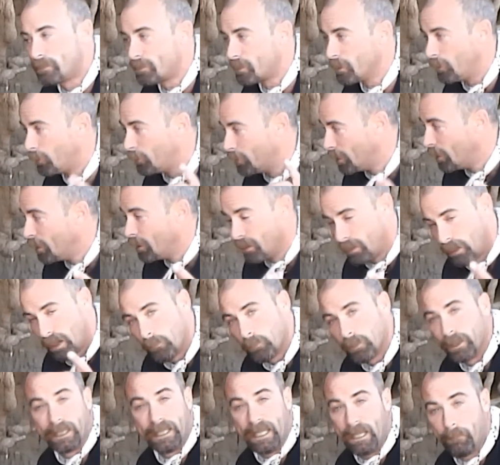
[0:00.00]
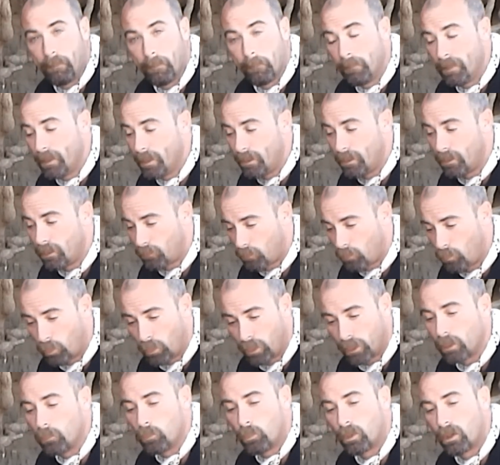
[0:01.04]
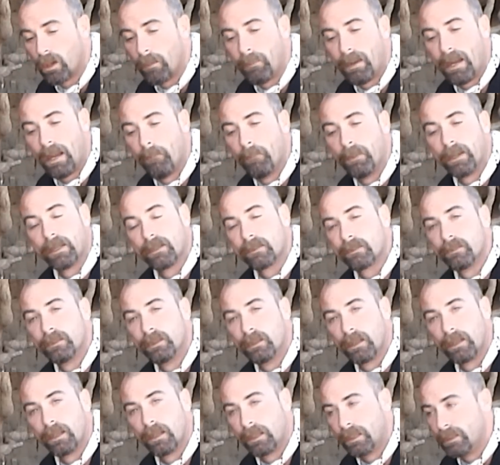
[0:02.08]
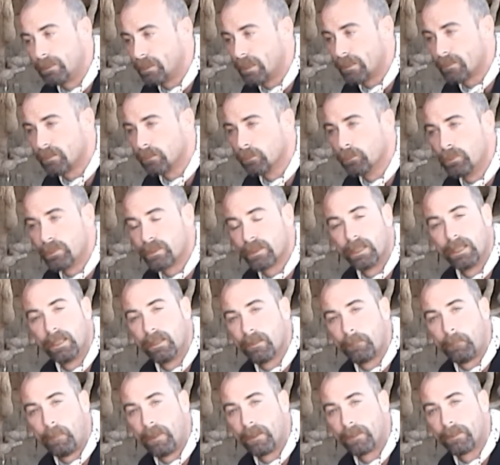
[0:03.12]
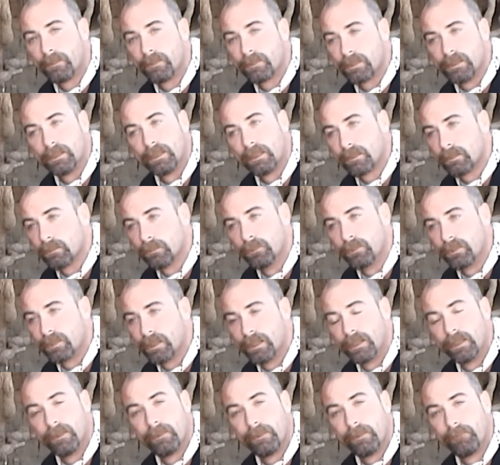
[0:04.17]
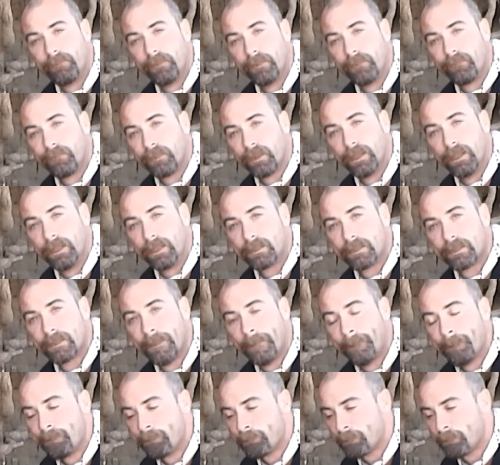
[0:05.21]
So I'm going to keep them there, working where I'm at, because it doesn't lose any of the pickers. It doesn't lose any of the flakes.